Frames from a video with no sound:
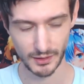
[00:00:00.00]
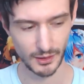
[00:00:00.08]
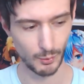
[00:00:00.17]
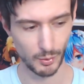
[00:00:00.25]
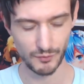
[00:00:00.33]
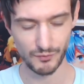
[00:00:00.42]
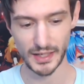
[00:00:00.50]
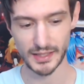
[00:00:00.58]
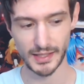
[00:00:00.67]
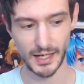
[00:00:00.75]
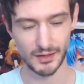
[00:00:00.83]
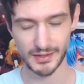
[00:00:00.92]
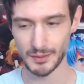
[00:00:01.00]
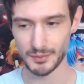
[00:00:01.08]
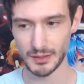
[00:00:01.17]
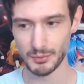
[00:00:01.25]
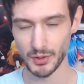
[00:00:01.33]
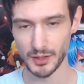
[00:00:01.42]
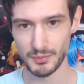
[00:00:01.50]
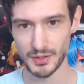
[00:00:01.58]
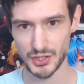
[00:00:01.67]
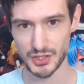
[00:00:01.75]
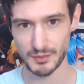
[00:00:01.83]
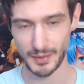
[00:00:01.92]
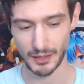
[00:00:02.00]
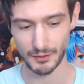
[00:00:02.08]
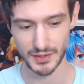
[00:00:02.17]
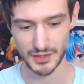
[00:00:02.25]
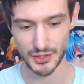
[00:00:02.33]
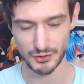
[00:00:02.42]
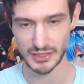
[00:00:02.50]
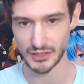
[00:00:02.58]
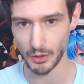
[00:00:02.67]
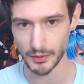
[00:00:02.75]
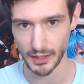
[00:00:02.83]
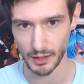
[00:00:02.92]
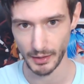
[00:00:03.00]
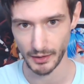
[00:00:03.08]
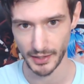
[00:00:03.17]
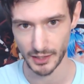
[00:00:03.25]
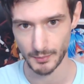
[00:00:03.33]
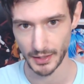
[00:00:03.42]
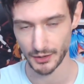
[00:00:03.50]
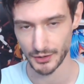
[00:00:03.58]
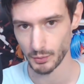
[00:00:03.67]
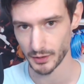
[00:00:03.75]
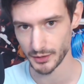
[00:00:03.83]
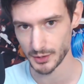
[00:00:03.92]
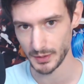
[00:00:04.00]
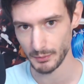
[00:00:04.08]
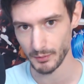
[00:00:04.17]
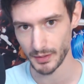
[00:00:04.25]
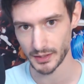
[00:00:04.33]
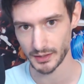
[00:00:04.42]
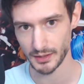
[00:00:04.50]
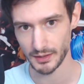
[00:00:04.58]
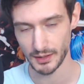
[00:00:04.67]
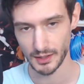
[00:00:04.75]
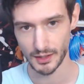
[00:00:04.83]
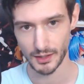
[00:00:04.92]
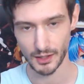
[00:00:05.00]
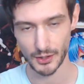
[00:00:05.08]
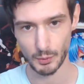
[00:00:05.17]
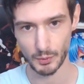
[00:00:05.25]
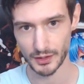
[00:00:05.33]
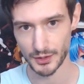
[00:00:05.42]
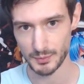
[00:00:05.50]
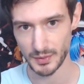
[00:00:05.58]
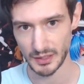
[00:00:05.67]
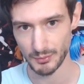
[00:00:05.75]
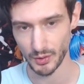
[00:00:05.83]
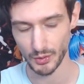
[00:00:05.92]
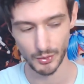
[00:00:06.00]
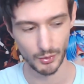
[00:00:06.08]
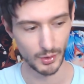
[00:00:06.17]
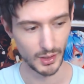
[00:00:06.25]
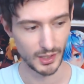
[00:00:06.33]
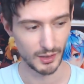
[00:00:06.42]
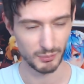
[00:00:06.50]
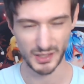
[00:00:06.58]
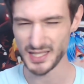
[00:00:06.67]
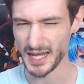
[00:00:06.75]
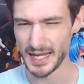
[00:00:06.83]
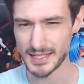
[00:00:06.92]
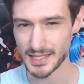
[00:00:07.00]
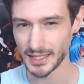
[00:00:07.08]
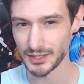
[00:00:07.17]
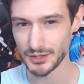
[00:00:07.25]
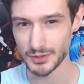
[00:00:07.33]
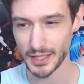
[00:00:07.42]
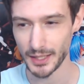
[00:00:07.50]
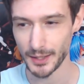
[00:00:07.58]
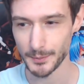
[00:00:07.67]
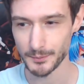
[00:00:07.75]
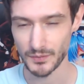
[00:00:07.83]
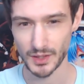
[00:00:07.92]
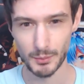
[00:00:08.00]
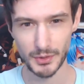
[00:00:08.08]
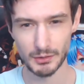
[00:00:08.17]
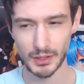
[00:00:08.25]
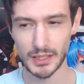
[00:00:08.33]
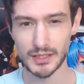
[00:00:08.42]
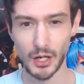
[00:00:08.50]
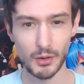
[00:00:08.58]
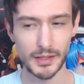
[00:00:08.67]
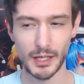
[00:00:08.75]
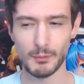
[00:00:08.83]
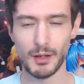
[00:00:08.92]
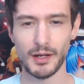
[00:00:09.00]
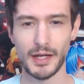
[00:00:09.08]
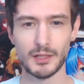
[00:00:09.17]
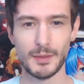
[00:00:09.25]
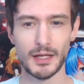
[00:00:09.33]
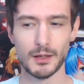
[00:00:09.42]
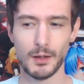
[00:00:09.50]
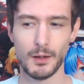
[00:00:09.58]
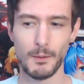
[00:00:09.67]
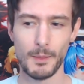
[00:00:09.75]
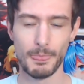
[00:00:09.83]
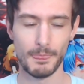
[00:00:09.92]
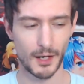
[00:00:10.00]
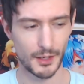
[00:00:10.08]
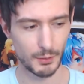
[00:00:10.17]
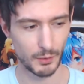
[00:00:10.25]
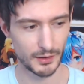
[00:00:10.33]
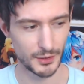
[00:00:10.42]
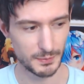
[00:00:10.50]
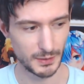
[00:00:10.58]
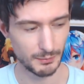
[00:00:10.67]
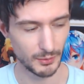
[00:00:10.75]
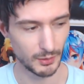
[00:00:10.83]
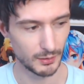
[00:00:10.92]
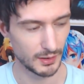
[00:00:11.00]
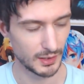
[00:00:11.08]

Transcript: We're finding out that people in positions of power in this industry don't care about anime. Are you one of those people, Monica? Are you one of those people who pretends like you care, but you really don't care about anime at all? Are you one of those people?